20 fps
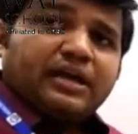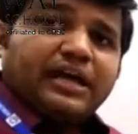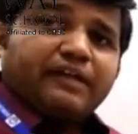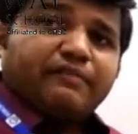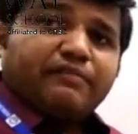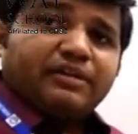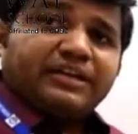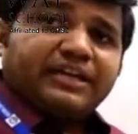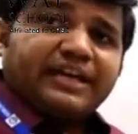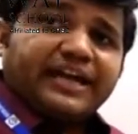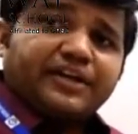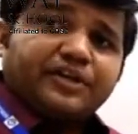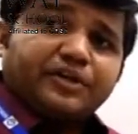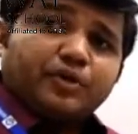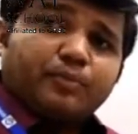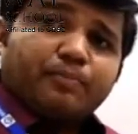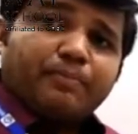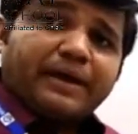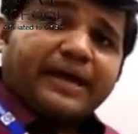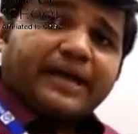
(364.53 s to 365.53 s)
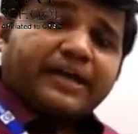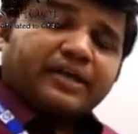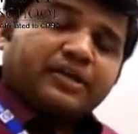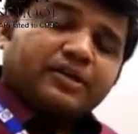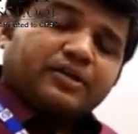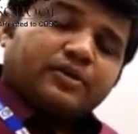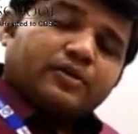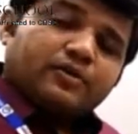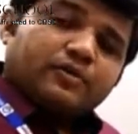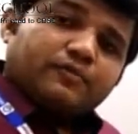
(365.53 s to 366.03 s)
I will get you
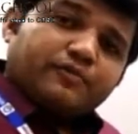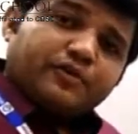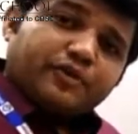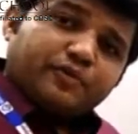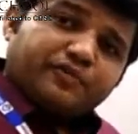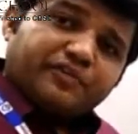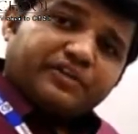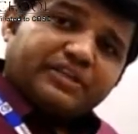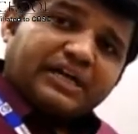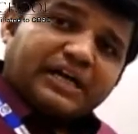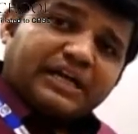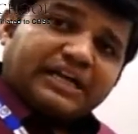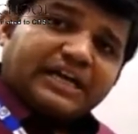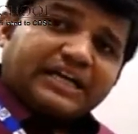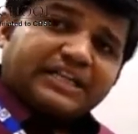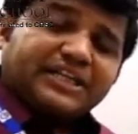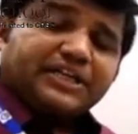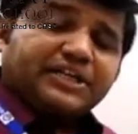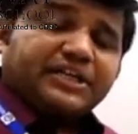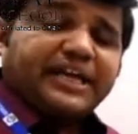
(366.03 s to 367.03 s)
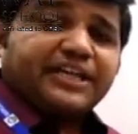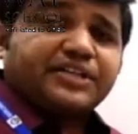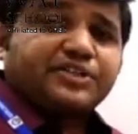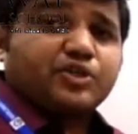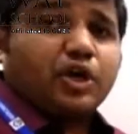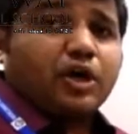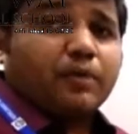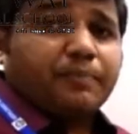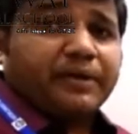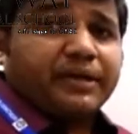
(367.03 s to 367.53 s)
back with another next
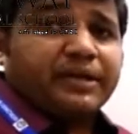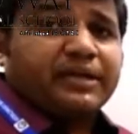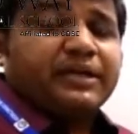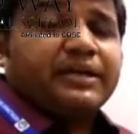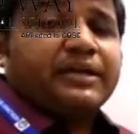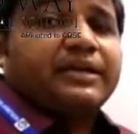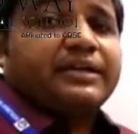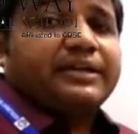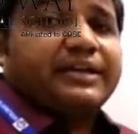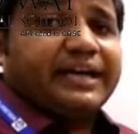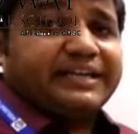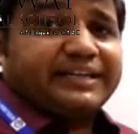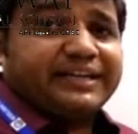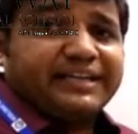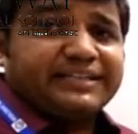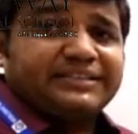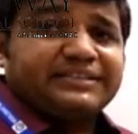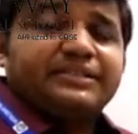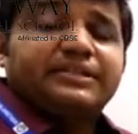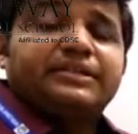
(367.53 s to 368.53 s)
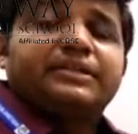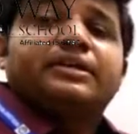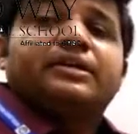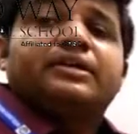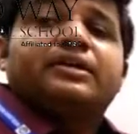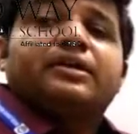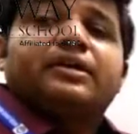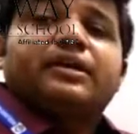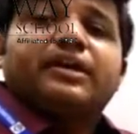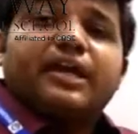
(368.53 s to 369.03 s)
topic, that is
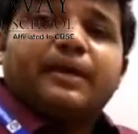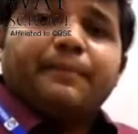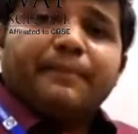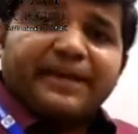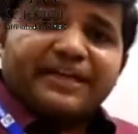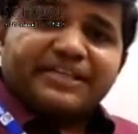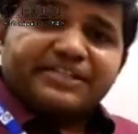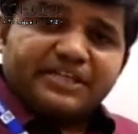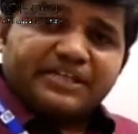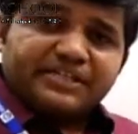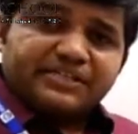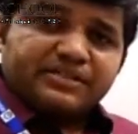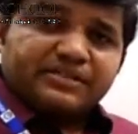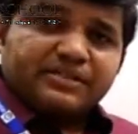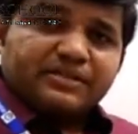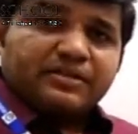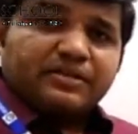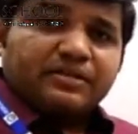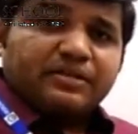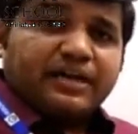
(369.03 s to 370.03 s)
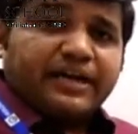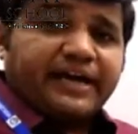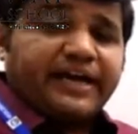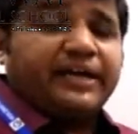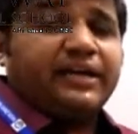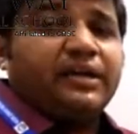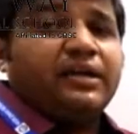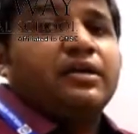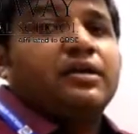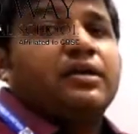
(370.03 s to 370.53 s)
images
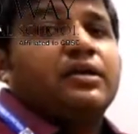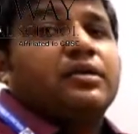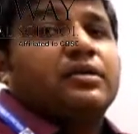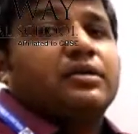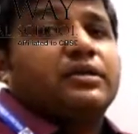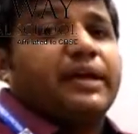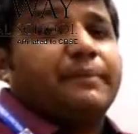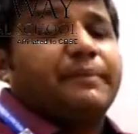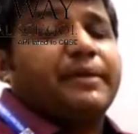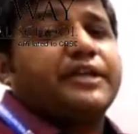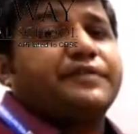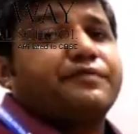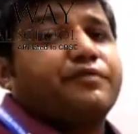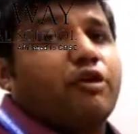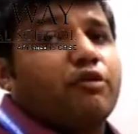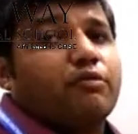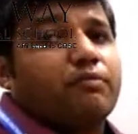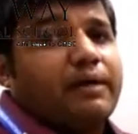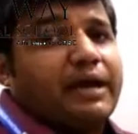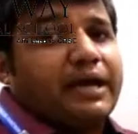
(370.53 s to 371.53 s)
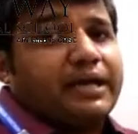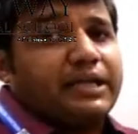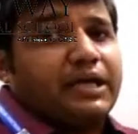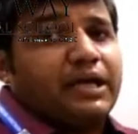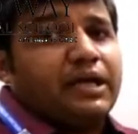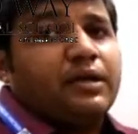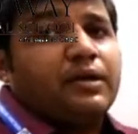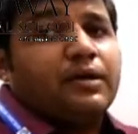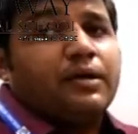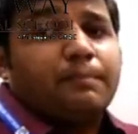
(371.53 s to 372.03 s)
and the image formed by
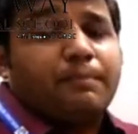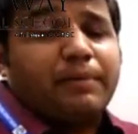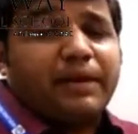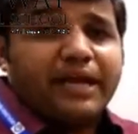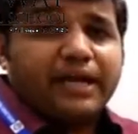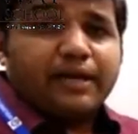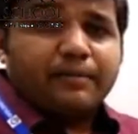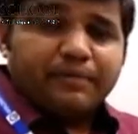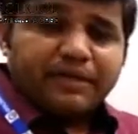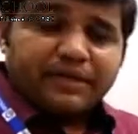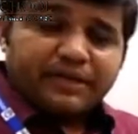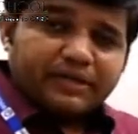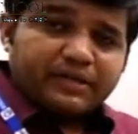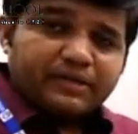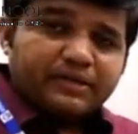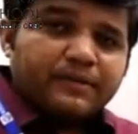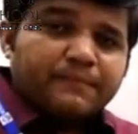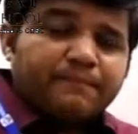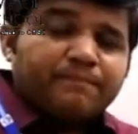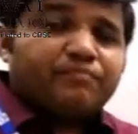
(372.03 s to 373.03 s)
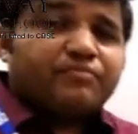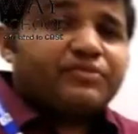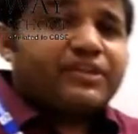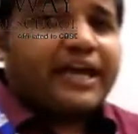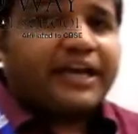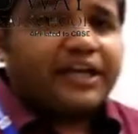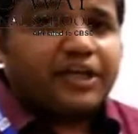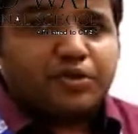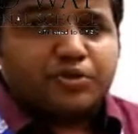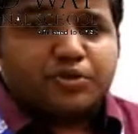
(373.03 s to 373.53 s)
the plane mirror.
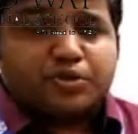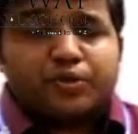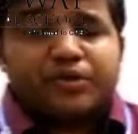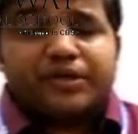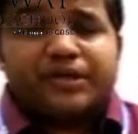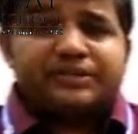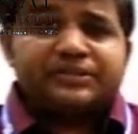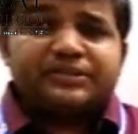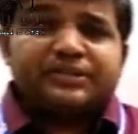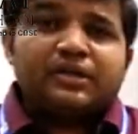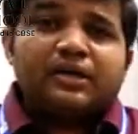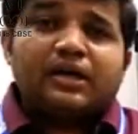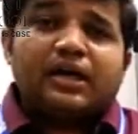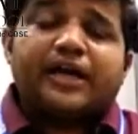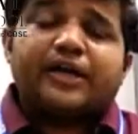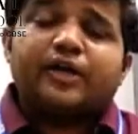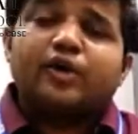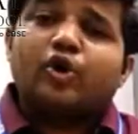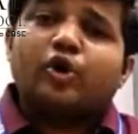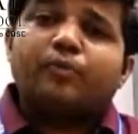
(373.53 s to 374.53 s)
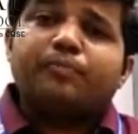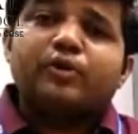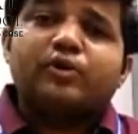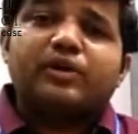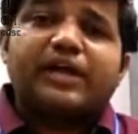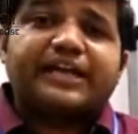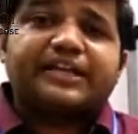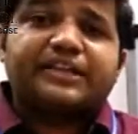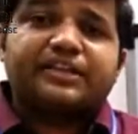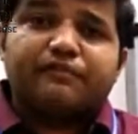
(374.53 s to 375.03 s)
Thank you students. I hope you
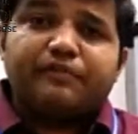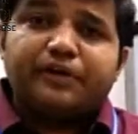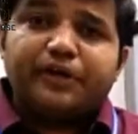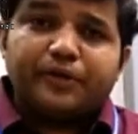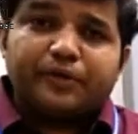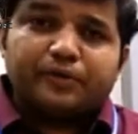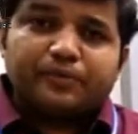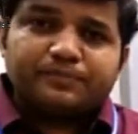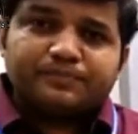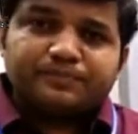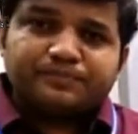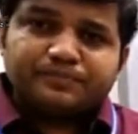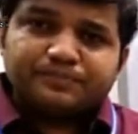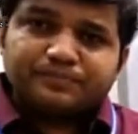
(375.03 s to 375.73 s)
like the video.